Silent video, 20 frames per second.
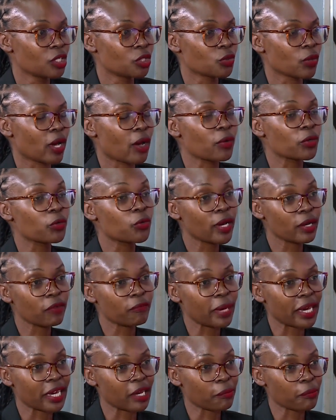So I will go
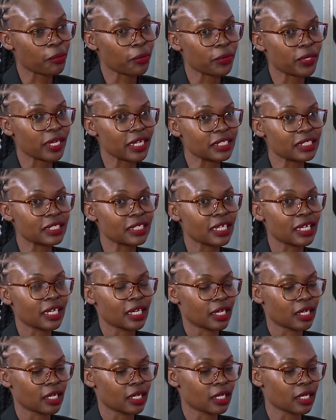and buy a product.
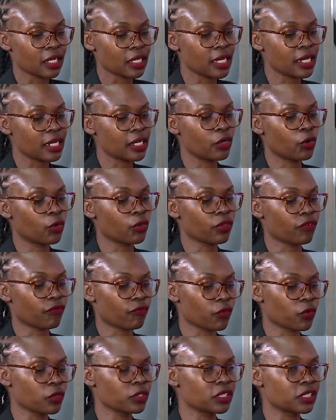Clearly on the
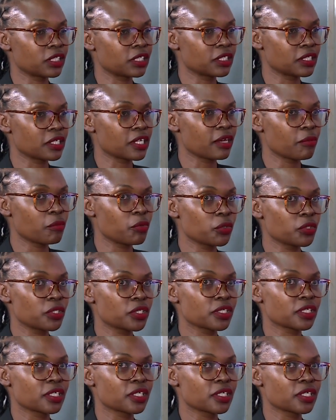front it is labeled